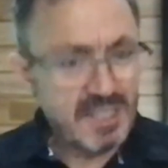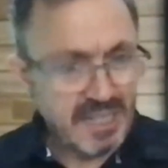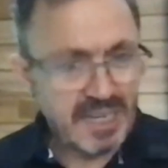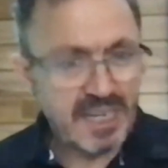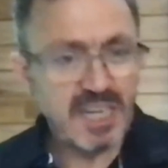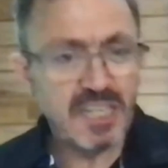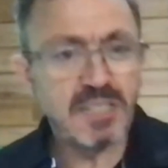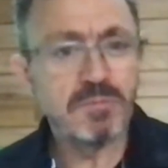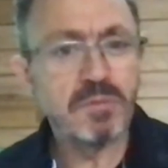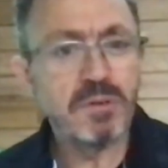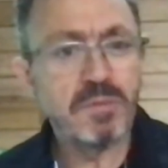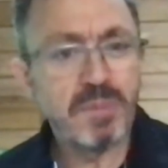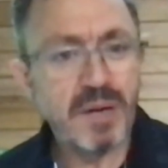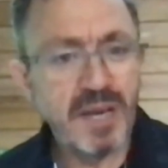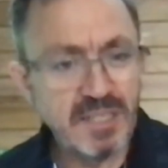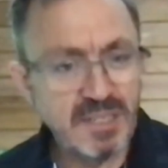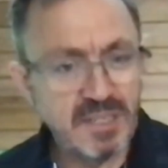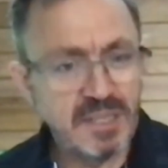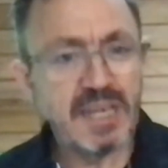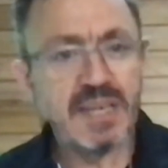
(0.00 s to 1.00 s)
the customer
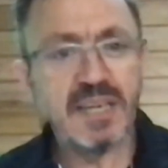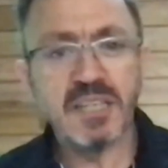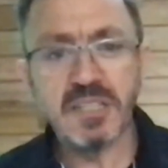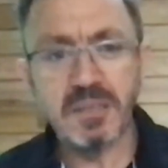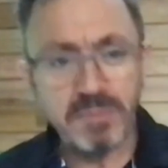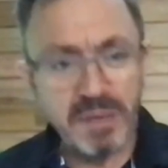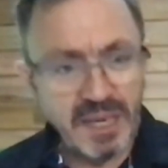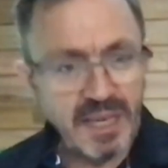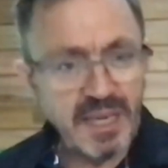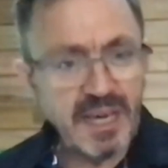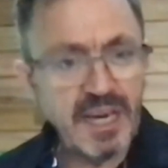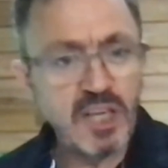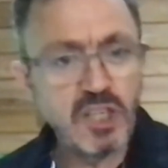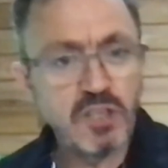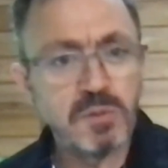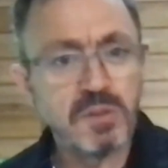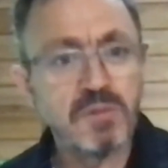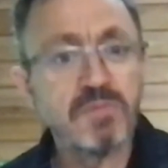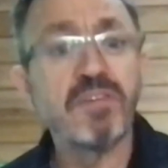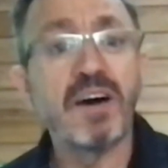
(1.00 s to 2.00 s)
base and the customer
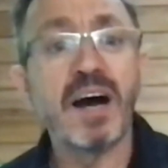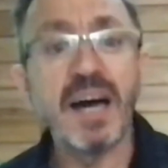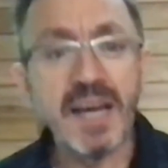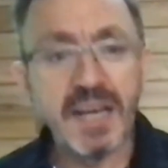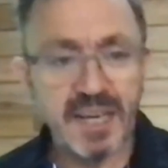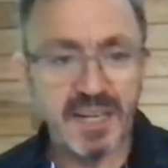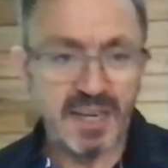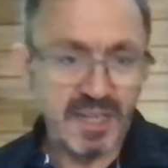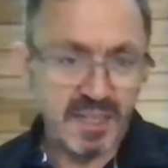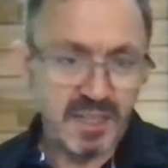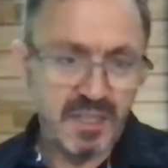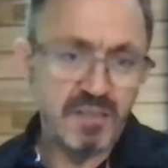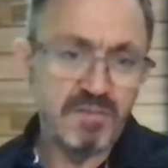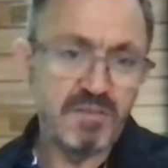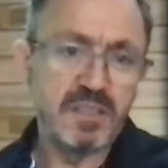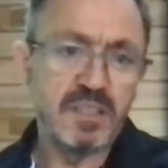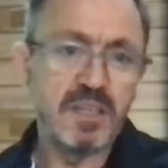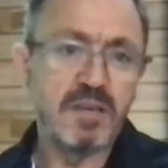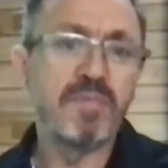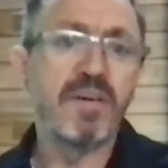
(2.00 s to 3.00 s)
engagement via
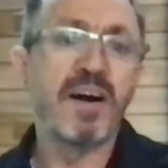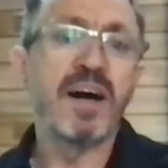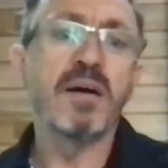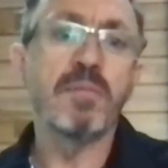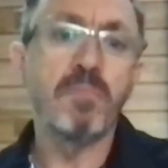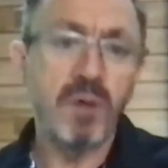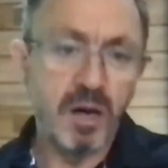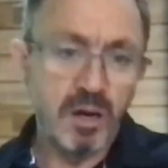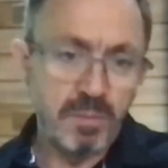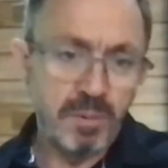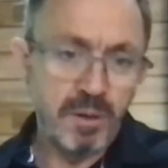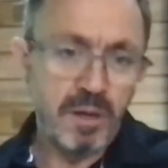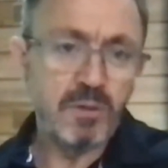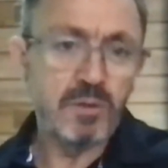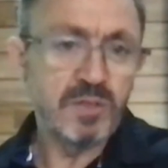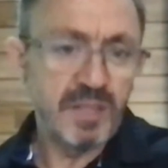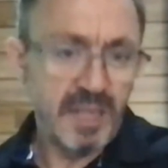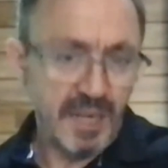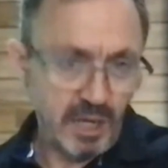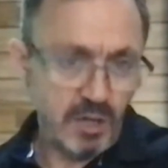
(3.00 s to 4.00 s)
connectivity, via mobile or
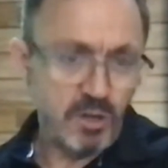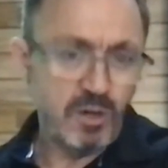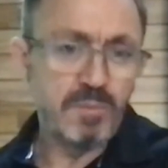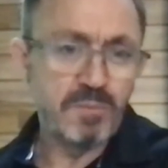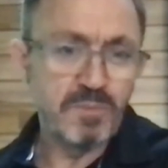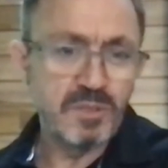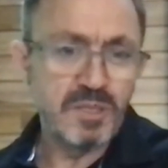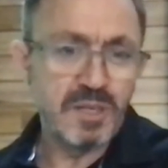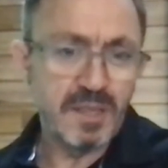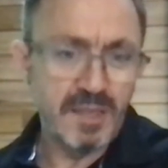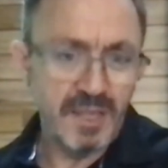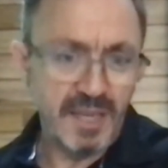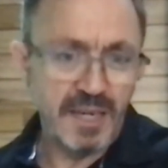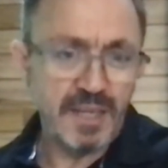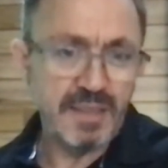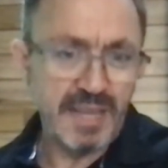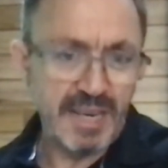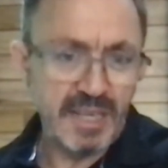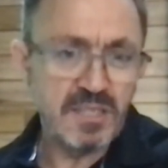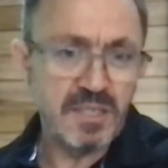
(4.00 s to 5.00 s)
telecoms. I think
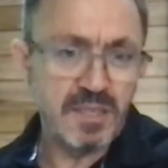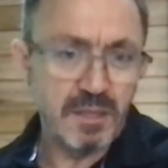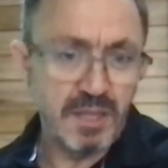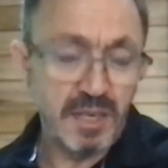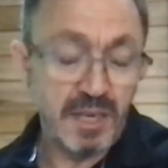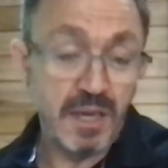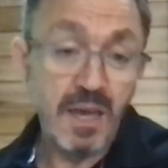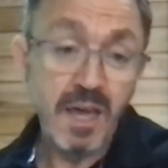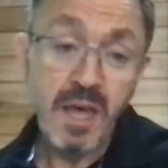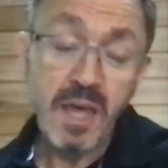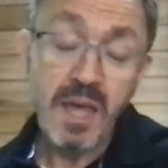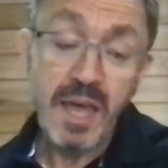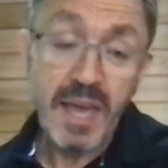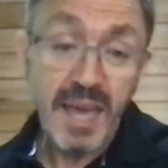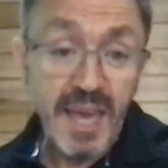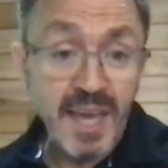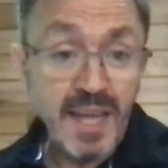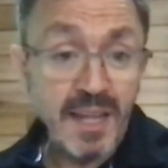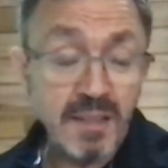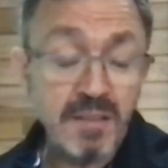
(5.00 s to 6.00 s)
that's the thing.
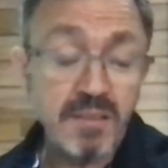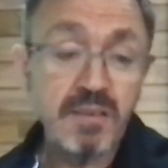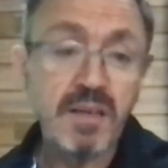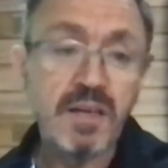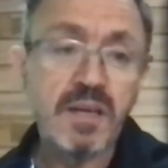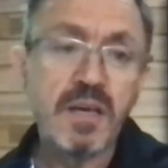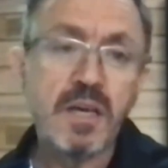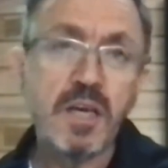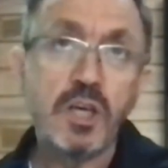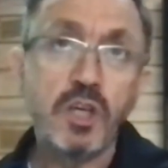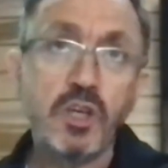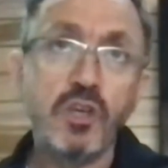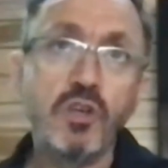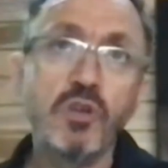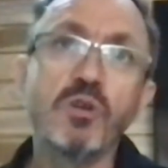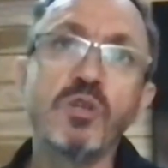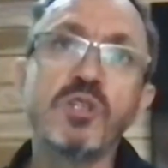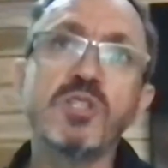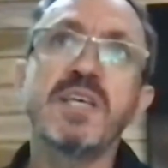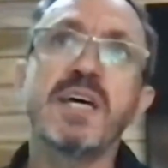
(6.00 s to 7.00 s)
And
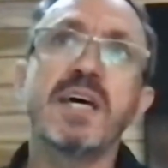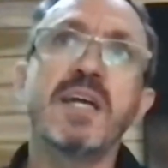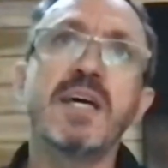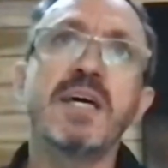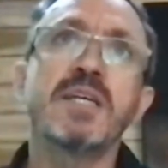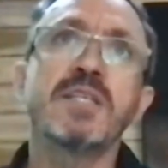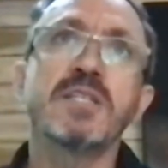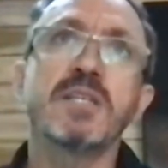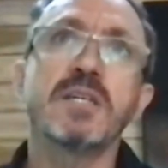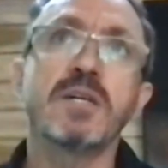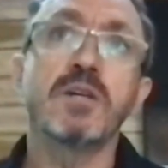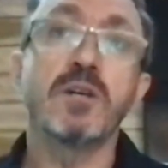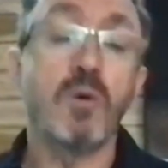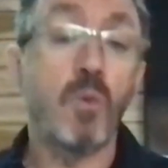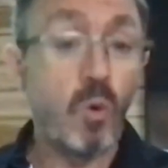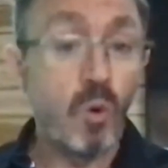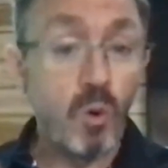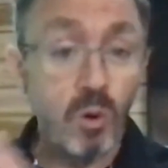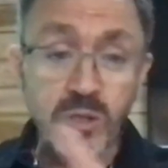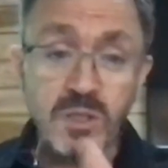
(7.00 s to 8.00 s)
use that as a
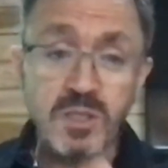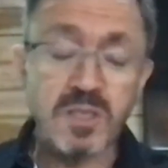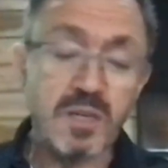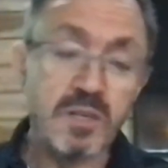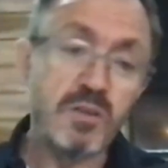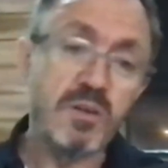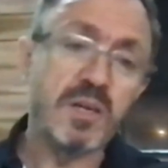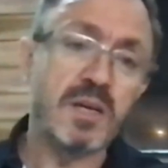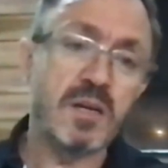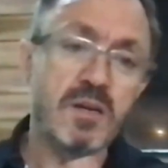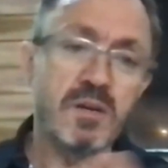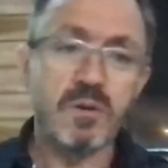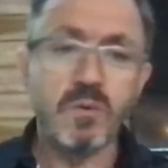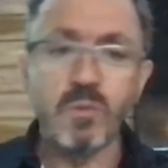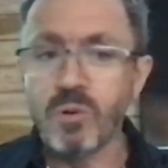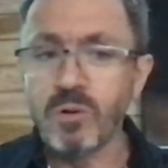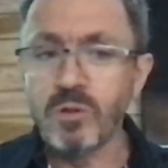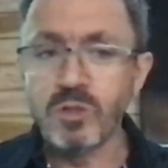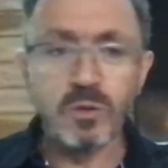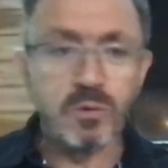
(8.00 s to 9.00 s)
reward. So you can
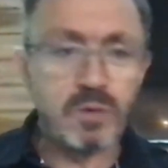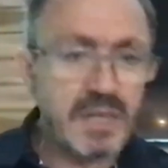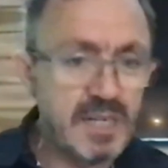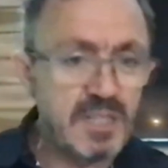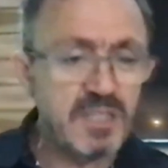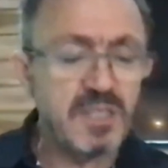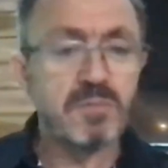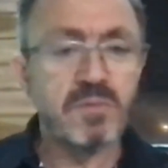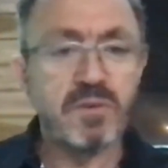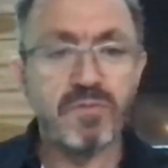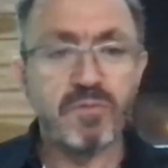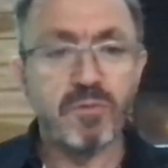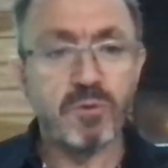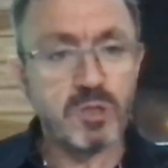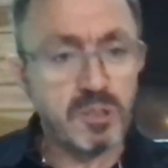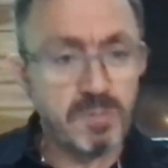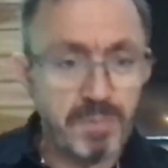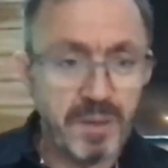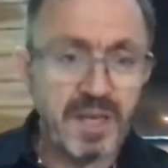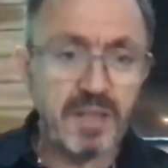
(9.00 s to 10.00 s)
reward your customer for
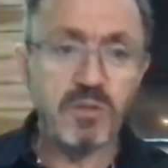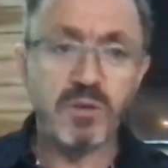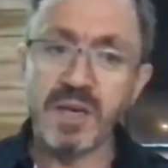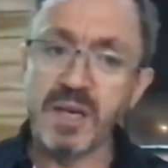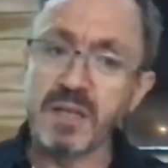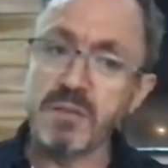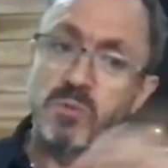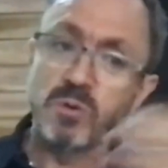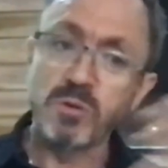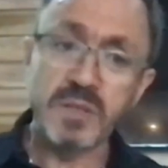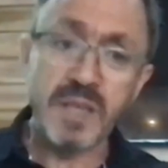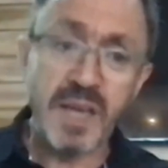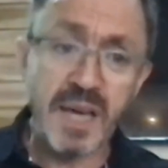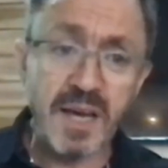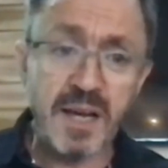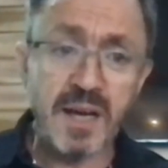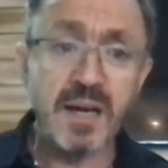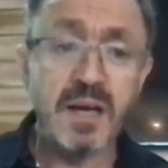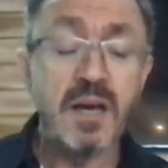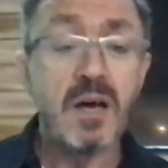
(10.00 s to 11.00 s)
spend, you get more
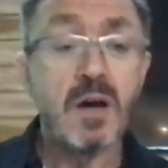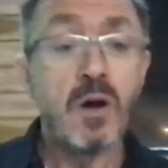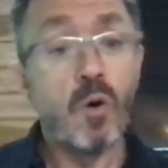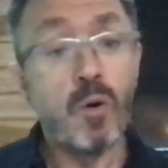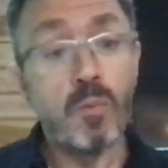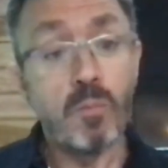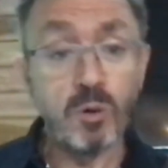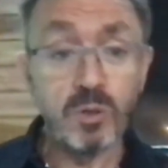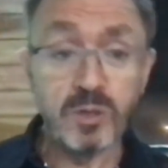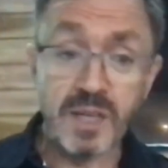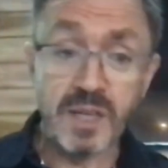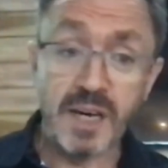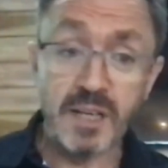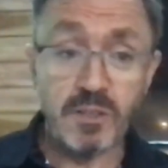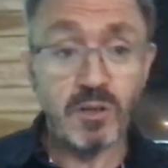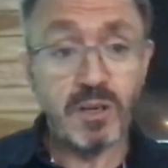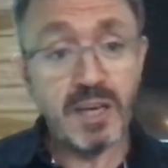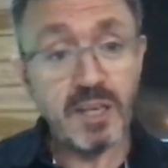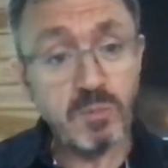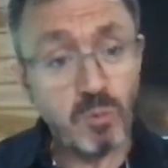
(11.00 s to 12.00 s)
data, or more data,
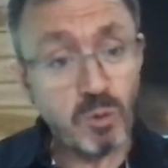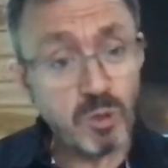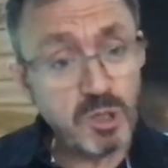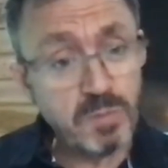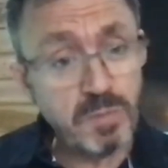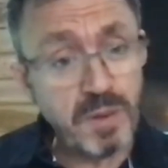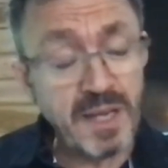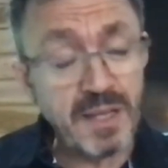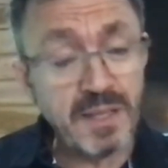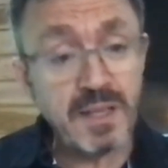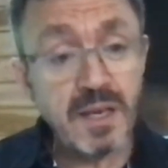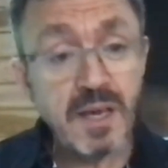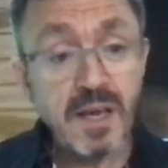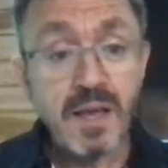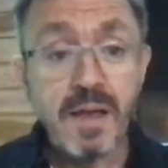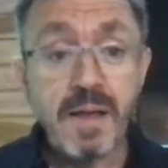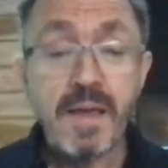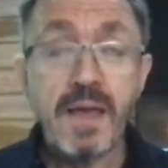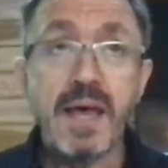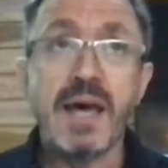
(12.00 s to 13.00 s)
you get more spend.
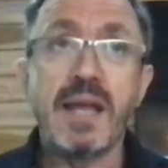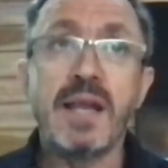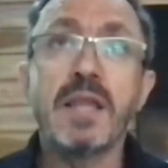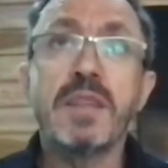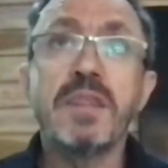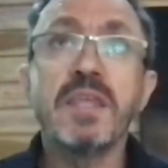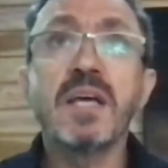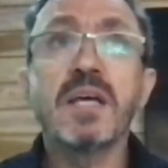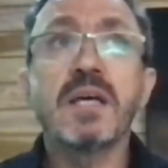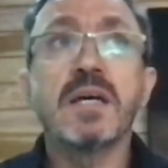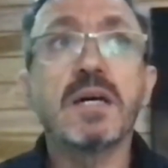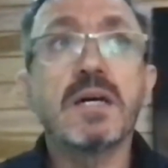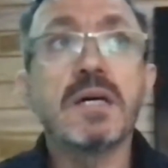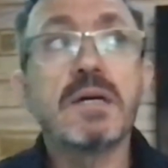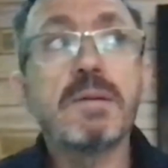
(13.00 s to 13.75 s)
And I think